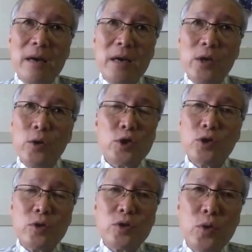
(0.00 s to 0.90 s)
You
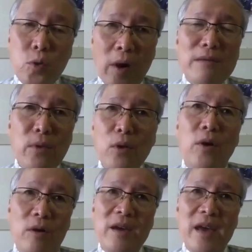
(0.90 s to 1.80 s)
should do one
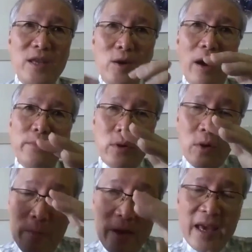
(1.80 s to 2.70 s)
more, and you have to
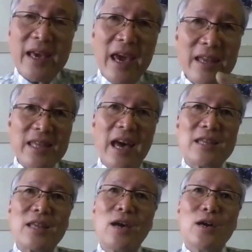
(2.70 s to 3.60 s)
communicate
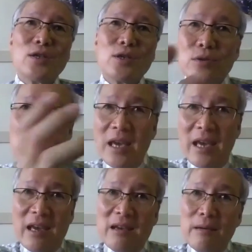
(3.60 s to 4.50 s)
that to
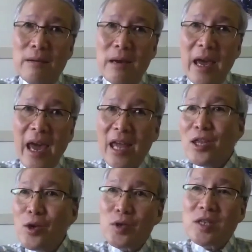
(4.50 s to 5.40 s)
the
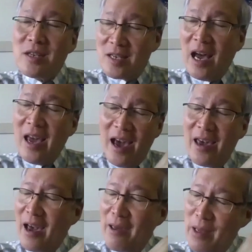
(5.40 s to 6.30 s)
end users.
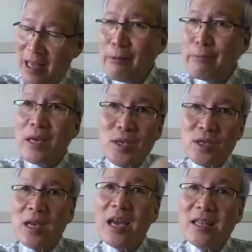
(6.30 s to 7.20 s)
I believe the
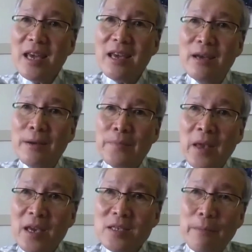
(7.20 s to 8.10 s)
society
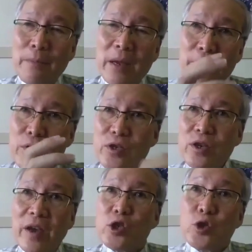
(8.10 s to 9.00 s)
is the
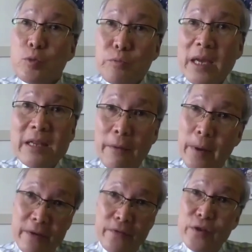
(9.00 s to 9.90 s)
beneficiary, should be the
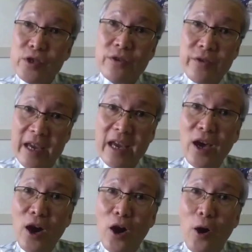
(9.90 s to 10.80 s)
beneficiary
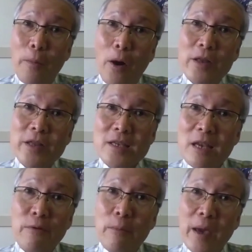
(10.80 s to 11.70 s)
of all this
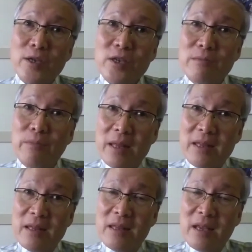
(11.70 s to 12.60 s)
information, but
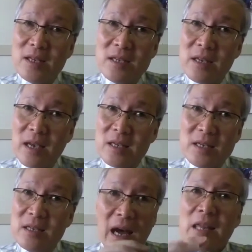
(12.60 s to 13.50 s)

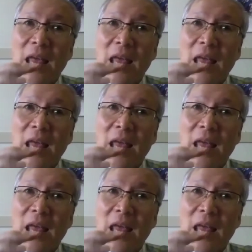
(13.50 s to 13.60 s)
it's not